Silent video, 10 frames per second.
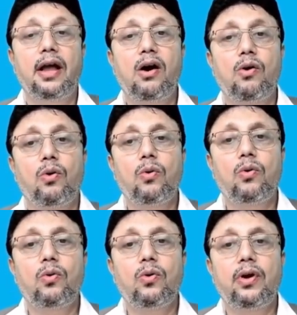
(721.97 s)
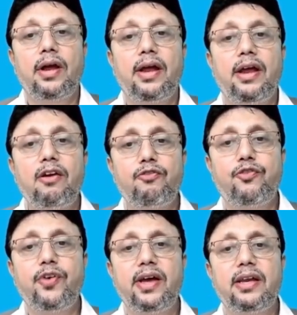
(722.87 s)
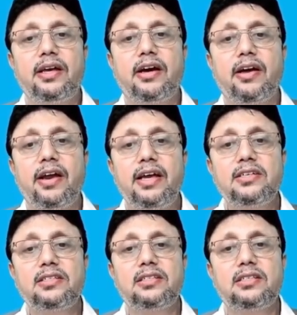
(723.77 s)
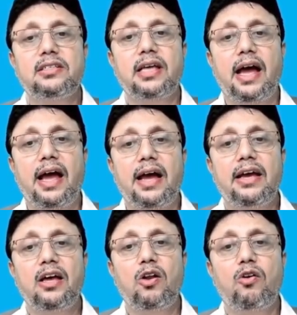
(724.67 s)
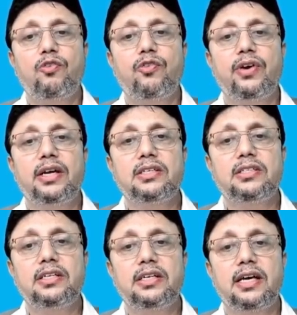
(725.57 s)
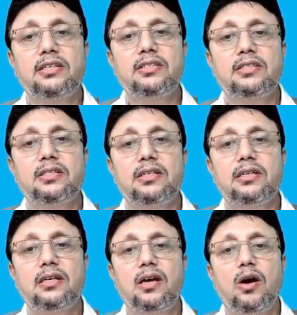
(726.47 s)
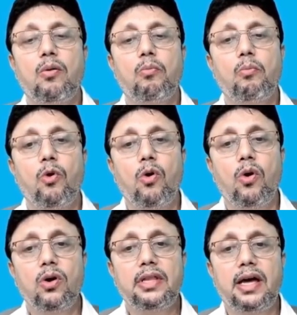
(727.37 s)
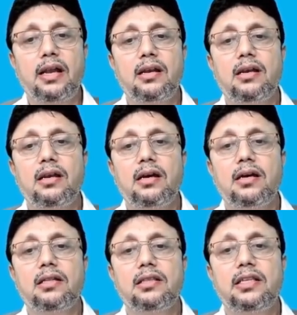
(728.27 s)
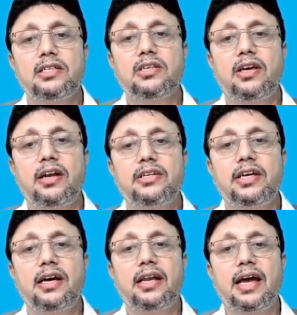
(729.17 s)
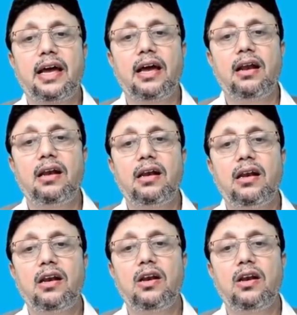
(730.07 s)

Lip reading: Now, if we increase the angle of incidence more than this critical angle,